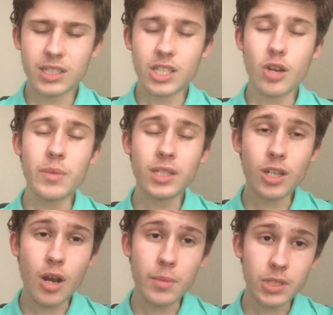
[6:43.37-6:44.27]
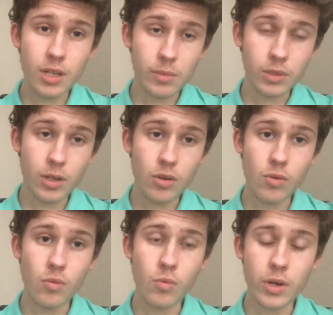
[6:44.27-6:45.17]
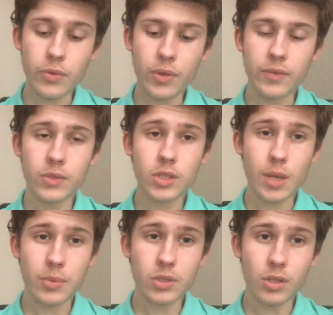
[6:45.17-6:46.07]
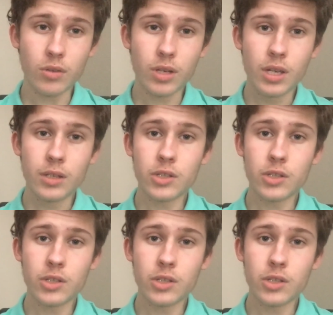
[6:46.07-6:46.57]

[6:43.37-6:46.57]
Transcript: tell me in the comments down below what you thought of this episode.